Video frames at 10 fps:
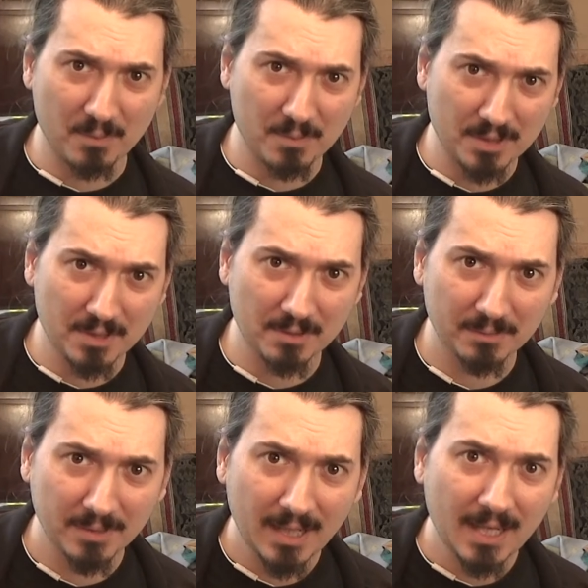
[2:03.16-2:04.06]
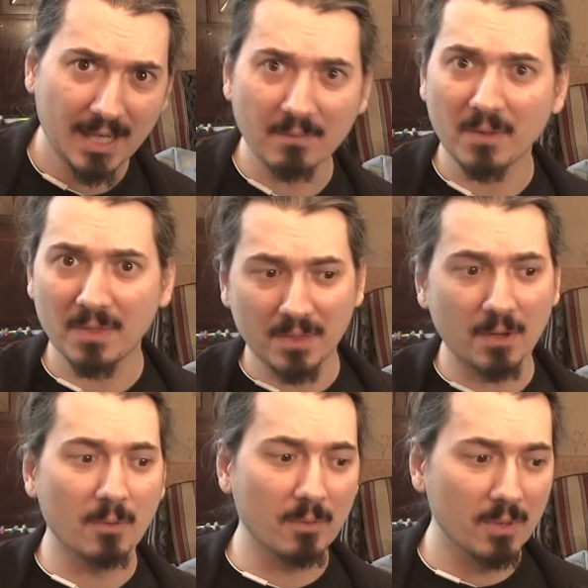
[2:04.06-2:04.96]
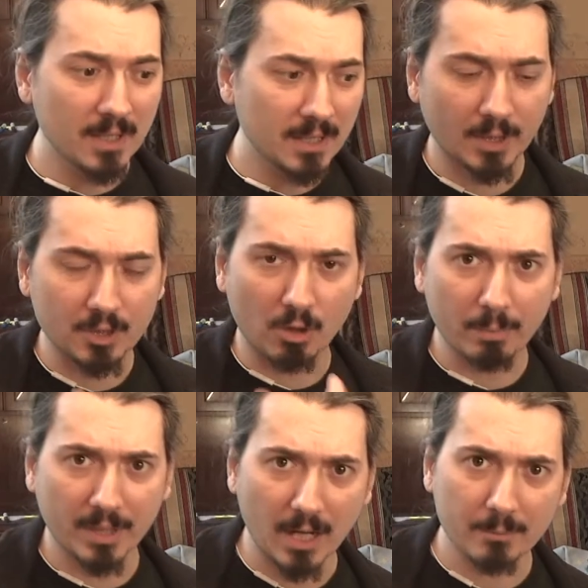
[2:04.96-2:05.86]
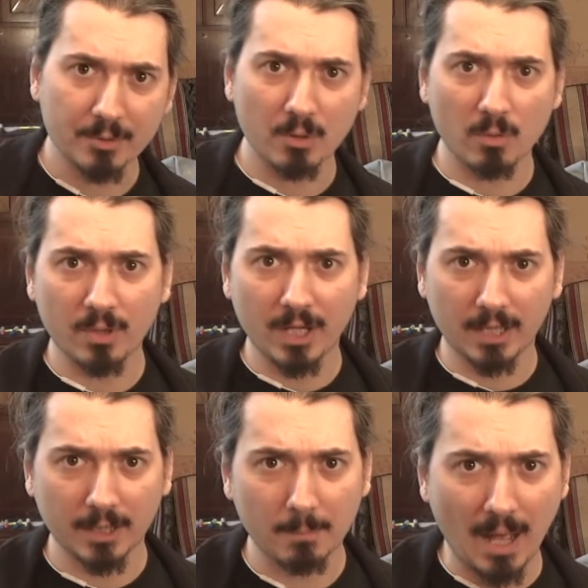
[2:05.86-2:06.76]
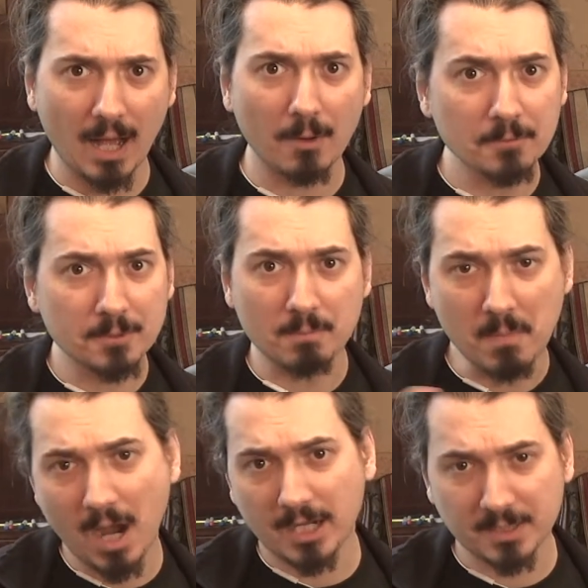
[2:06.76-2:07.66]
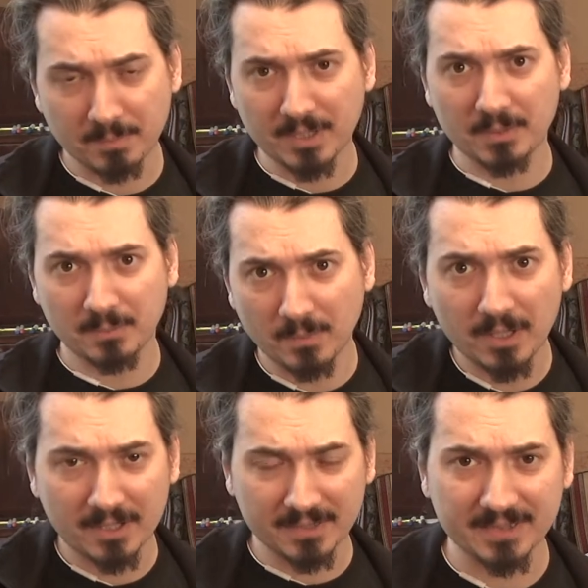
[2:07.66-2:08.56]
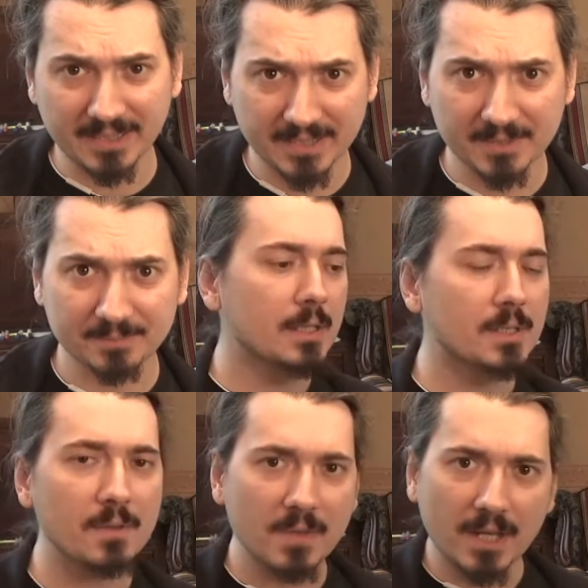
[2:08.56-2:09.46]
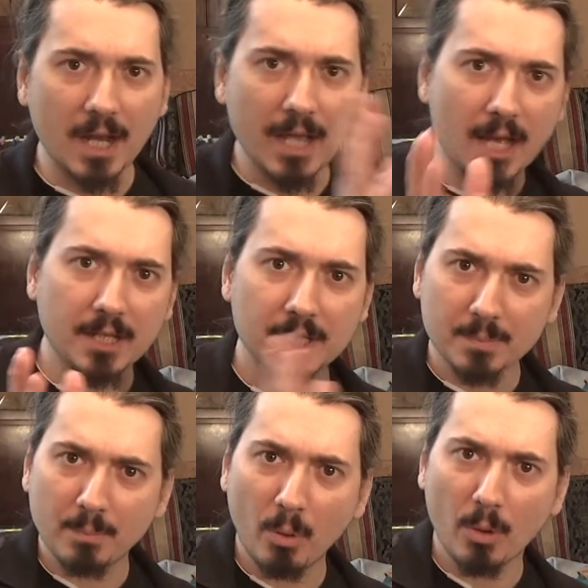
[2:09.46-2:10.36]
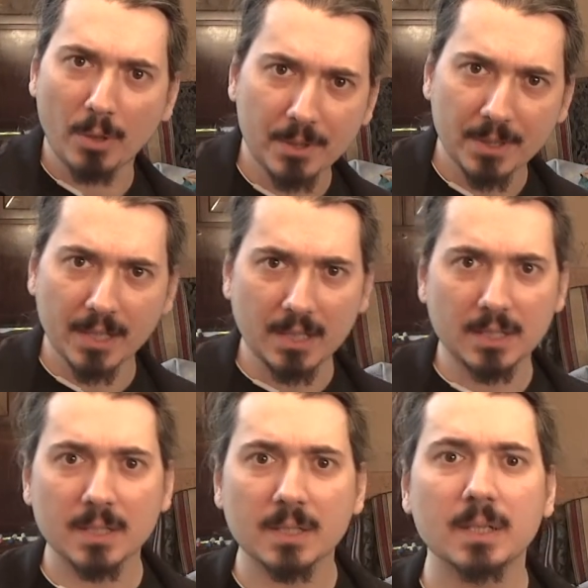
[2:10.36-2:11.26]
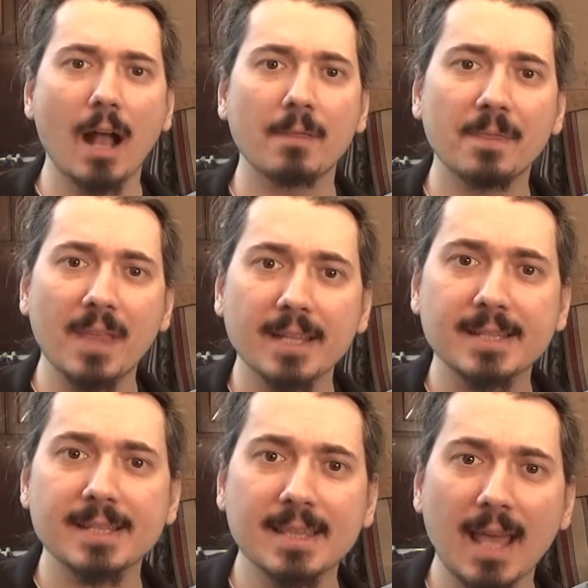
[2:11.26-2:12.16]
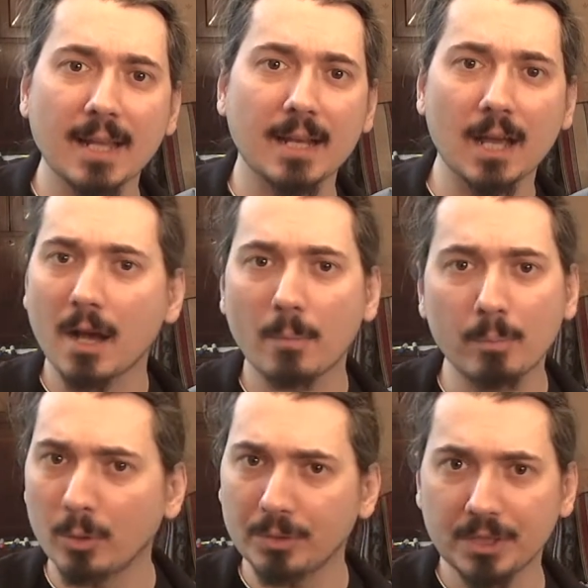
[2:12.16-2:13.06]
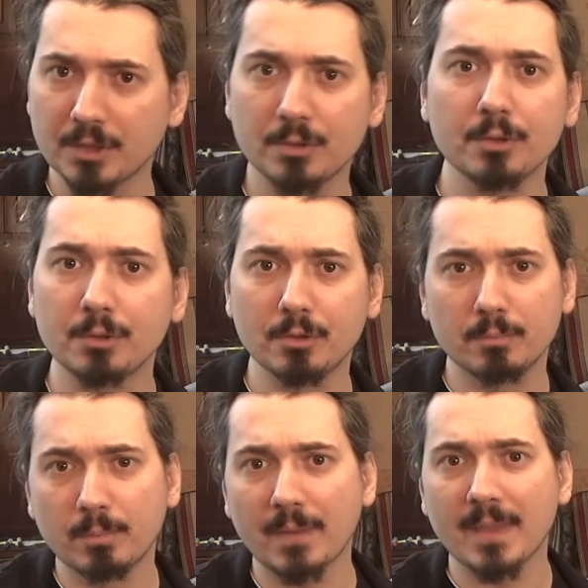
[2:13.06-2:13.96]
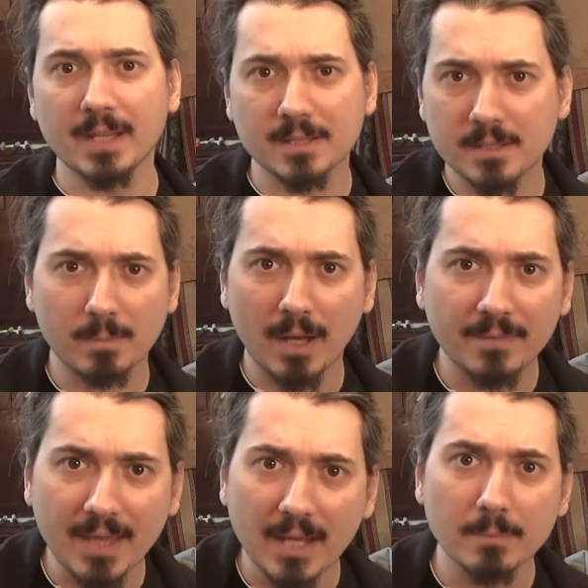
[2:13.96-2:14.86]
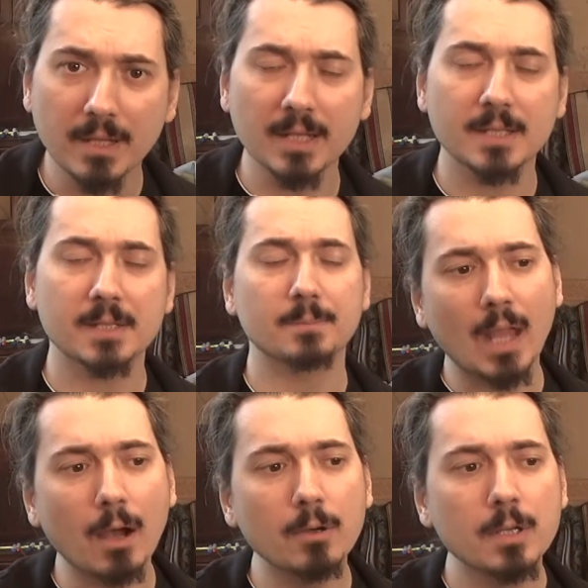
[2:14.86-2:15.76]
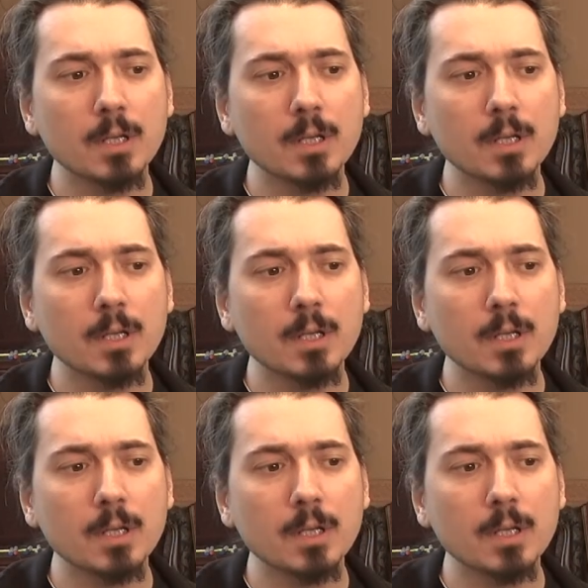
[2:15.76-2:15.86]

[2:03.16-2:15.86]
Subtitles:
for you, even though the topic I'm talking about might be worth it. So then I export it, and that's that. I upload it to YouTube, but that's about 10 minutes. Now,